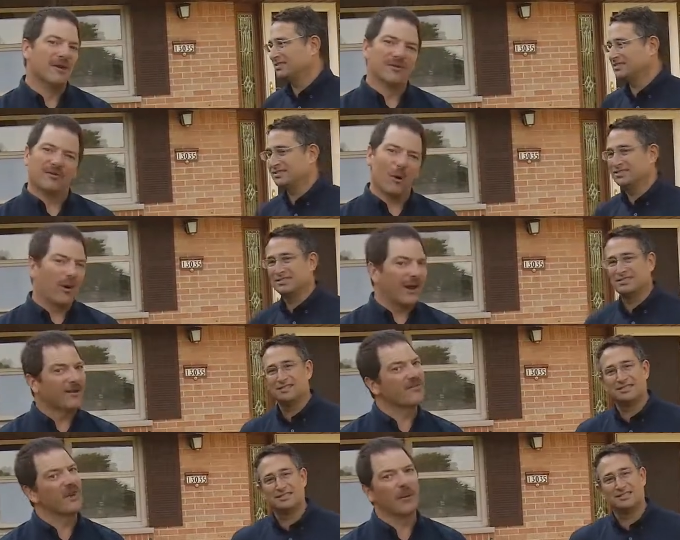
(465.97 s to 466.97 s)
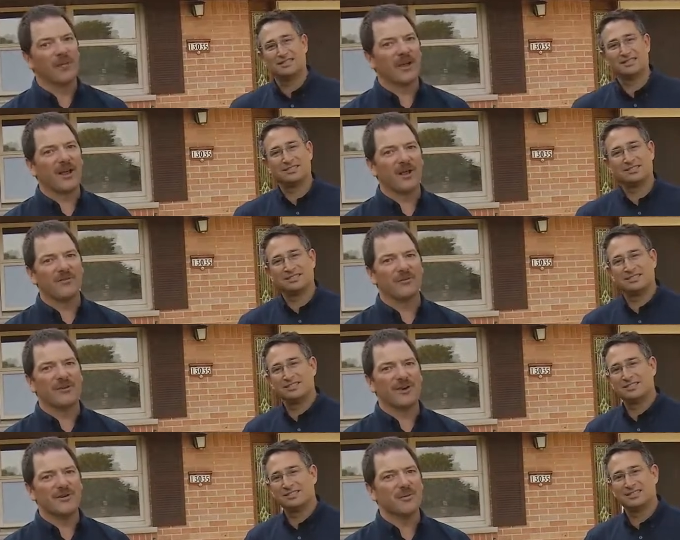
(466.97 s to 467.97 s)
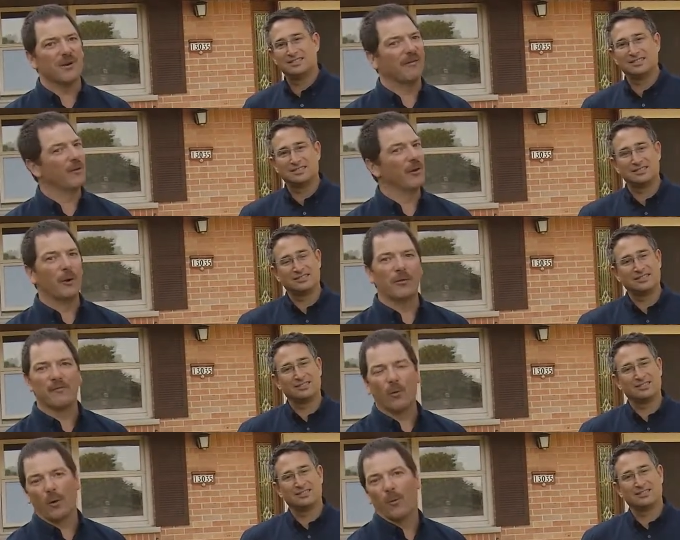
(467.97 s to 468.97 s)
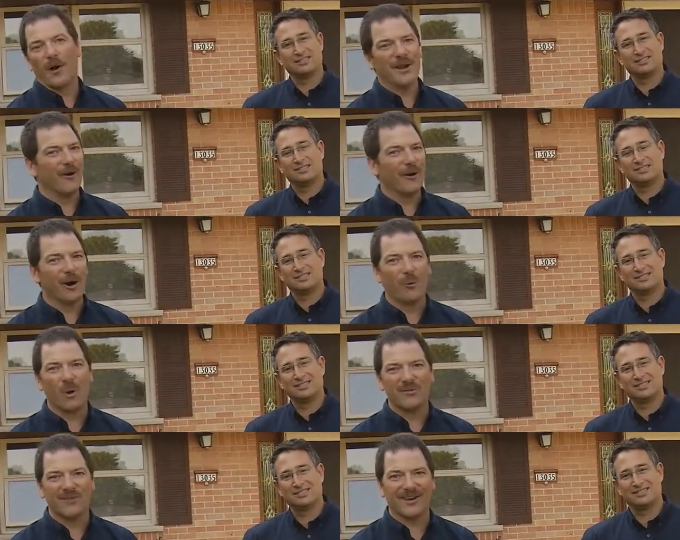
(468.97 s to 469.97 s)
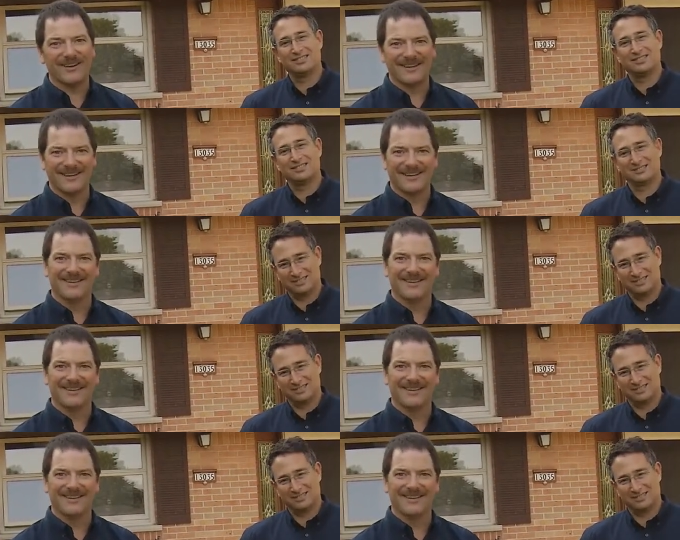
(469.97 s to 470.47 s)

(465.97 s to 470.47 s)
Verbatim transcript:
Speaker 1: Just go ahead and set up that consultation by filling out the form right here on our website.